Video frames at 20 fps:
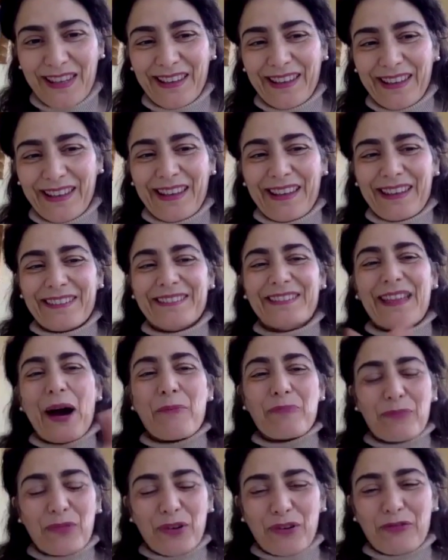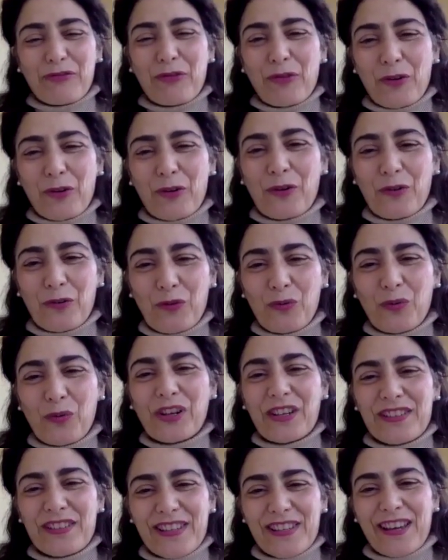number for what
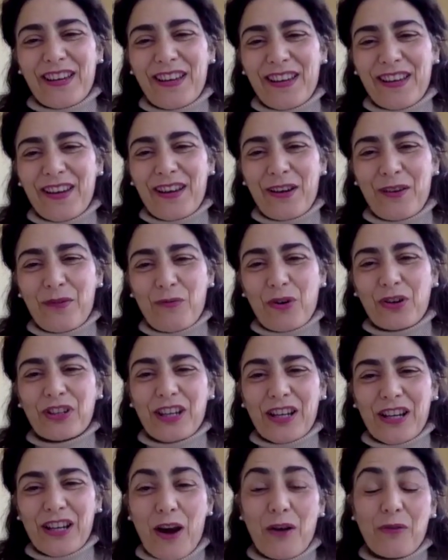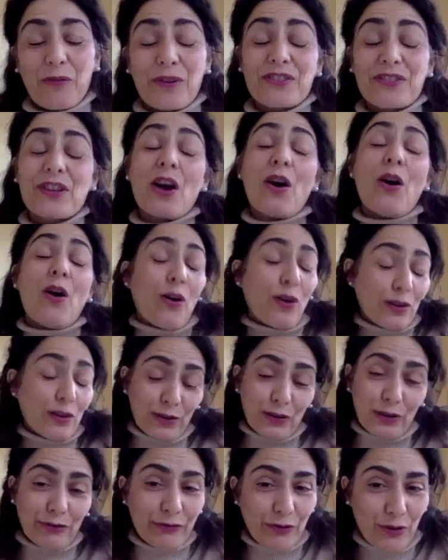is working hours,
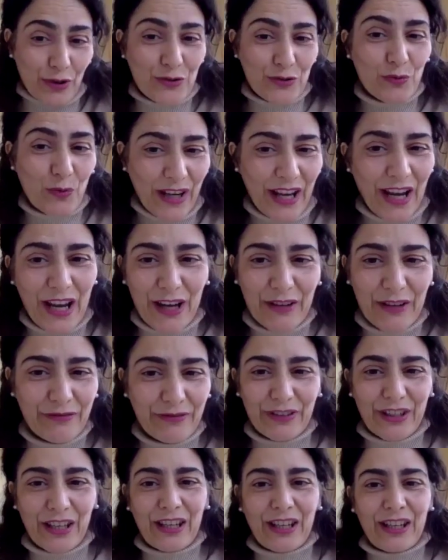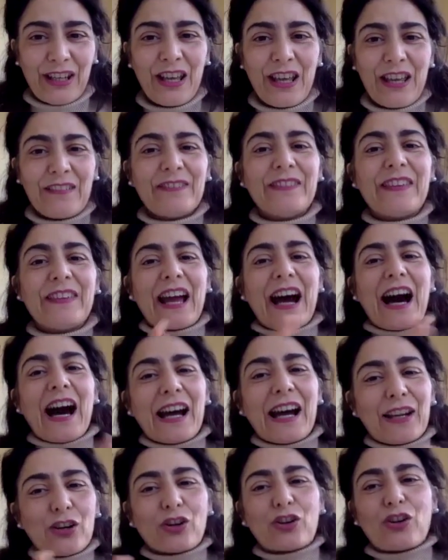although of course we have the
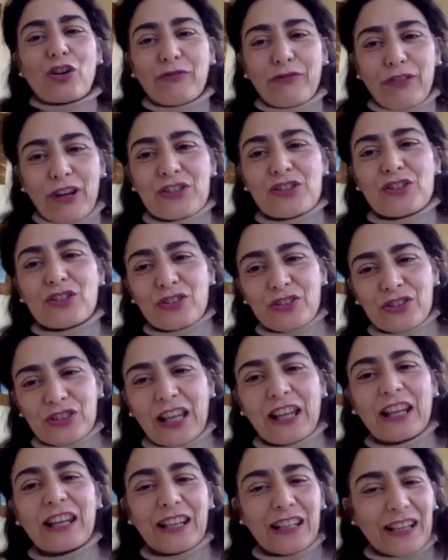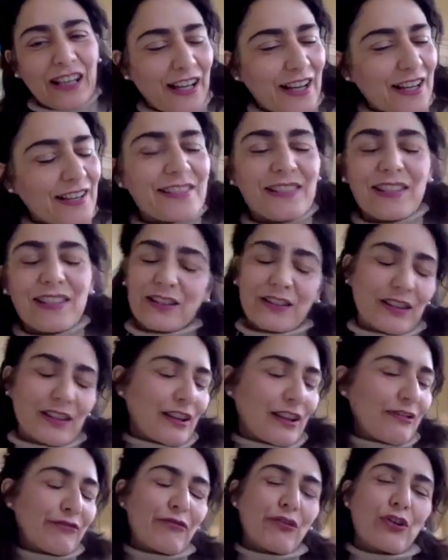ILO convention telling us that
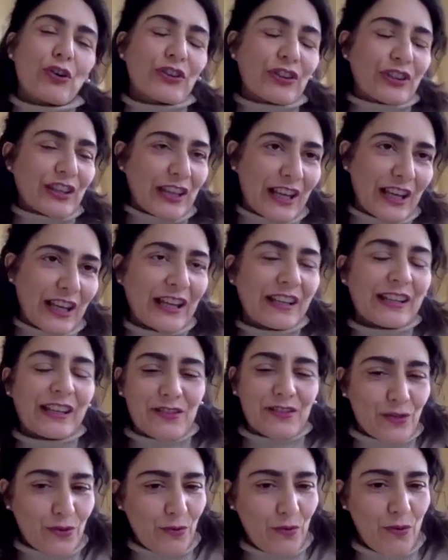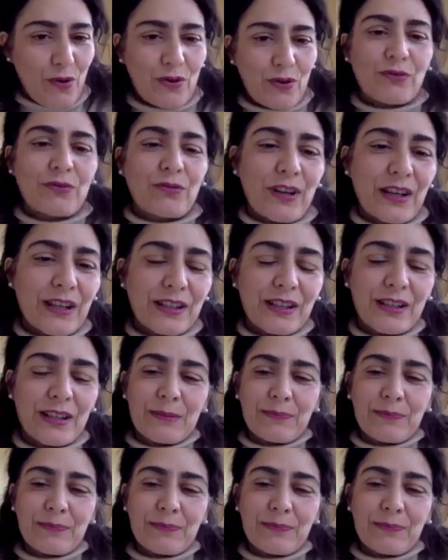48 and so on, right?